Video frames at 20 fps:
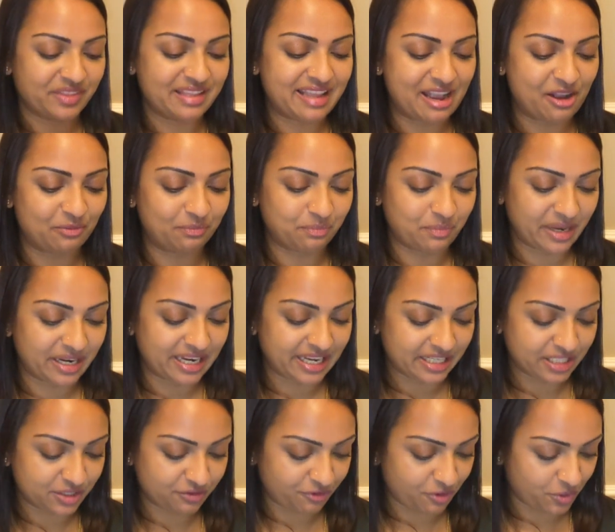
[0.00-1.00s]
Now, my
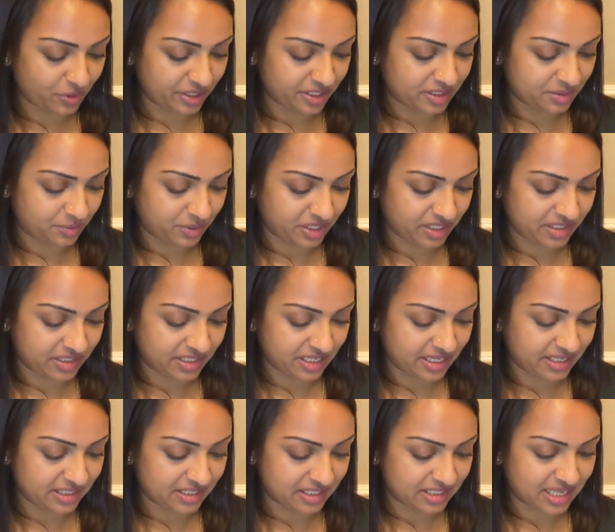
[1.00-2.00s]
next focus
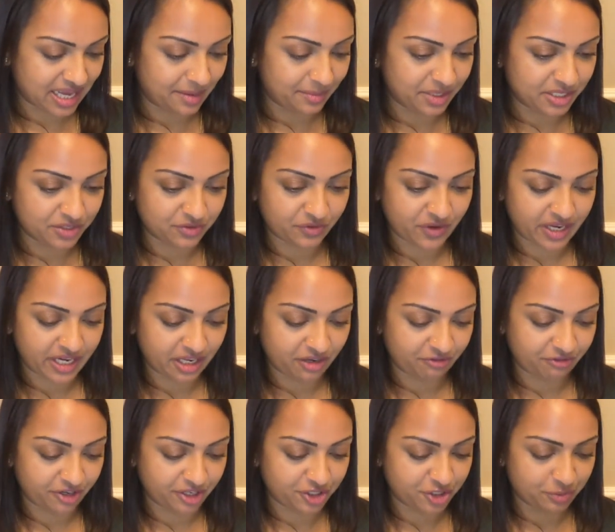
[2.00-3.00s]
piece is Siamese
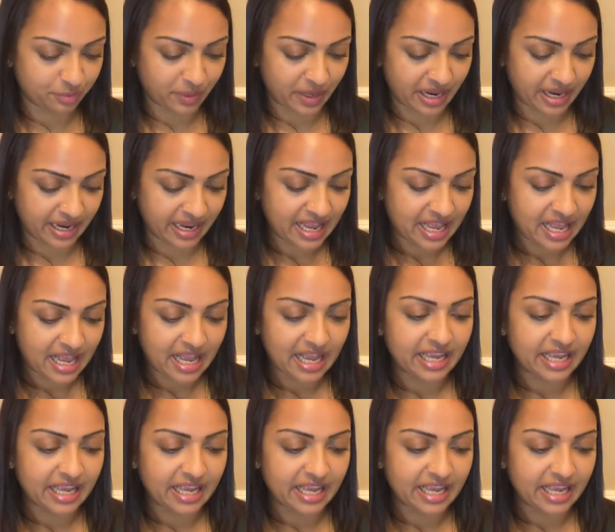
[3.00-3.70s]
Fighting Fish by